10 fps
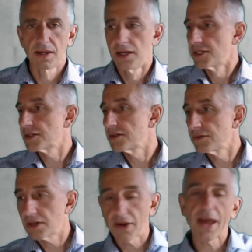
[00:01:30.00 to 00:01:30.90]
So,
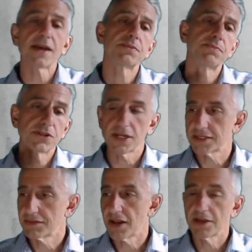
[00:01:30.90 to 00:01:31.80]
as projects
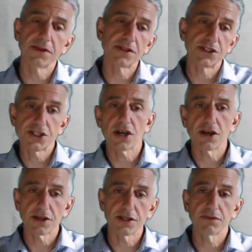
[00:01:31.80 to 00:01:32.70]
develop, at the
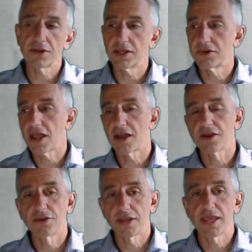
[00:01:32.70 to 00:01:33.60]
start, you're really relying
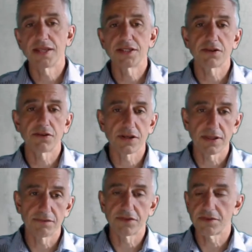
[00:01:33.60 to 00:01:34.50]
on historical
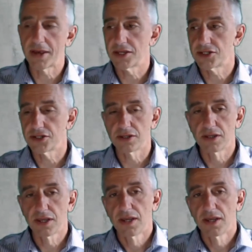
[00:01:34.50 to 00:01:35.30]
information,